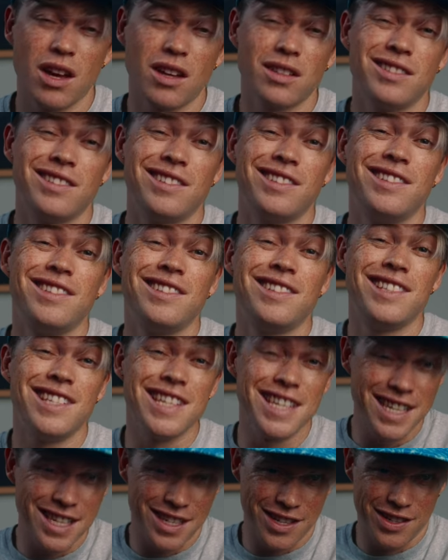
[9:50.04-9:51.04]
a
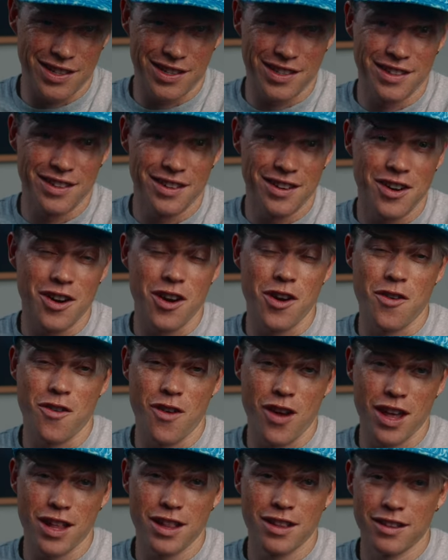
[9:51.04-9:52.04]
decent heart
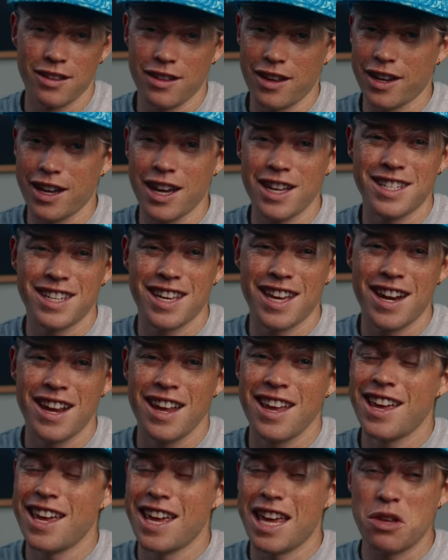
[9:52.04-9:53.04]
rate. Like I
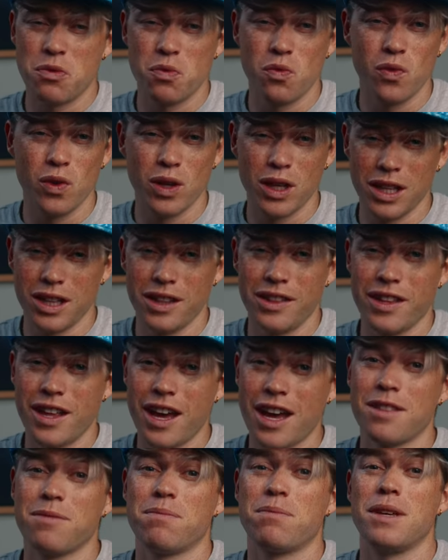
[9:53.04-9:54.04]
said, it will
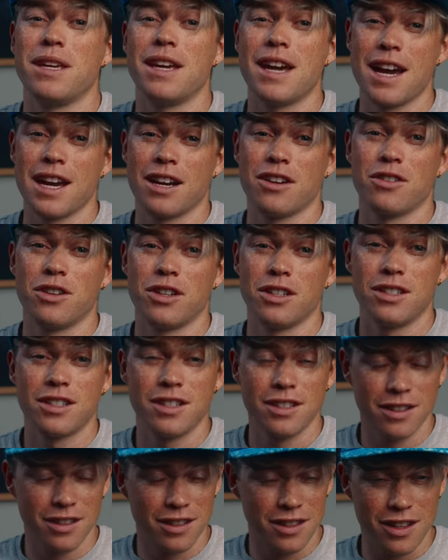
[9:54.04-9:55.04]
not be
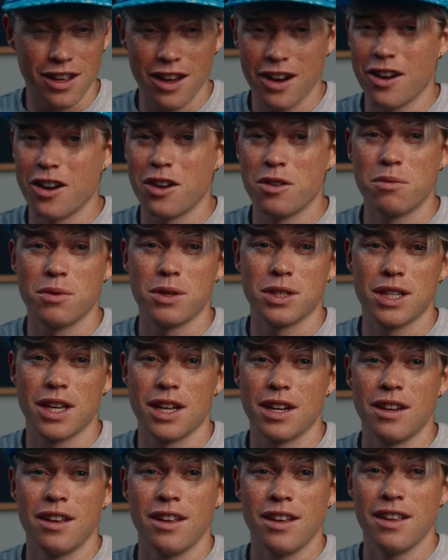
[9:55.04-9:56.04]
accurate, not
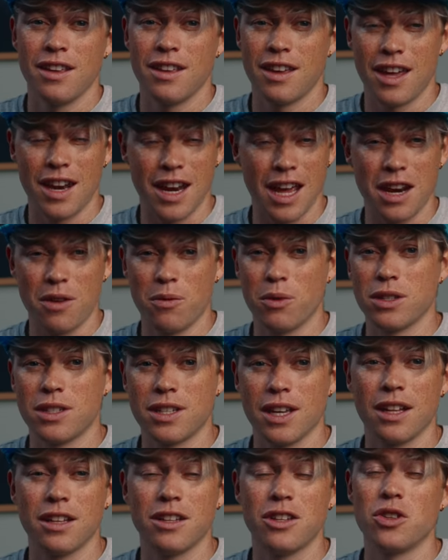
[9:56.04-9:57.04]
100%, and anyone
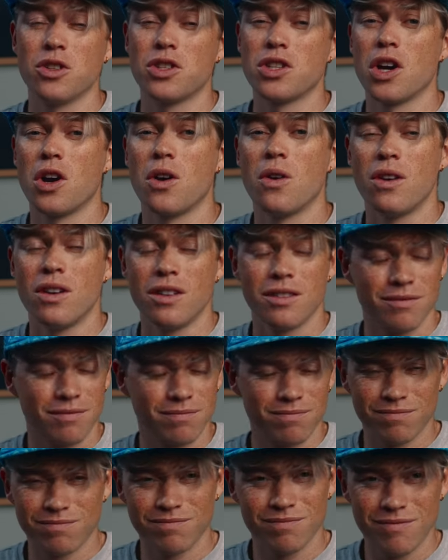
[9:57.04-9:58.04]
telling you so
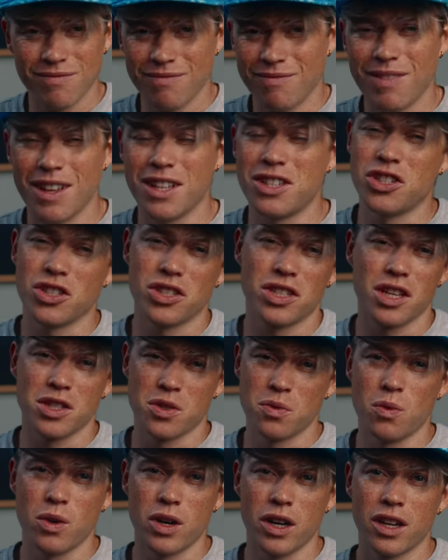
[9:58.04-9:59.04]
it just
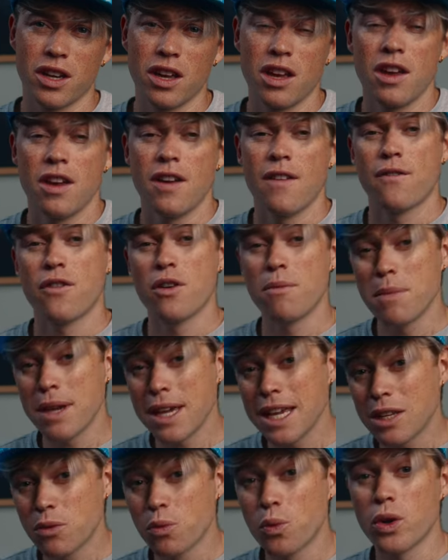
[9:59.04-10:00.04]
doesn't work. For
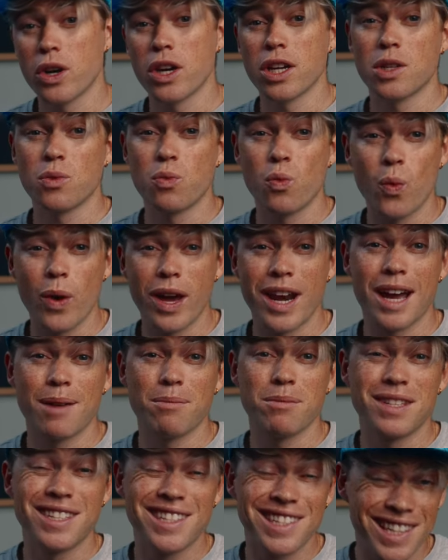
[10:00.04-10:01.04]
me, it works when
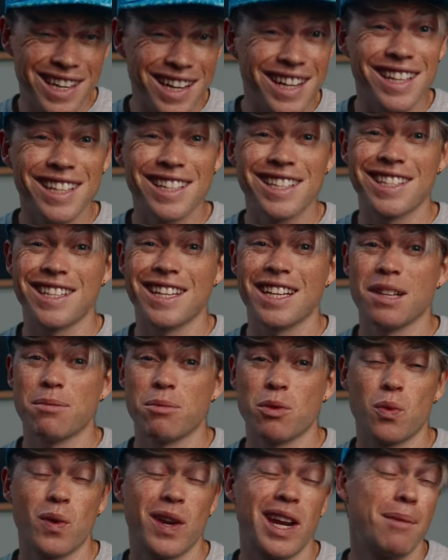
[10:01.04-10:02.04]
I'm sitting still,
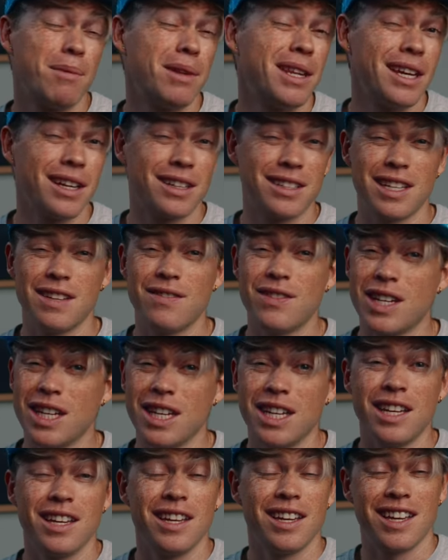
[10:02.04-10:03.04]
but when I'm in
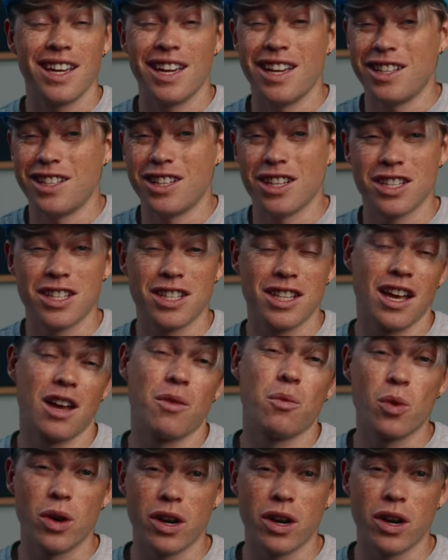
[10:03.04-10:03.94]
activity, it does not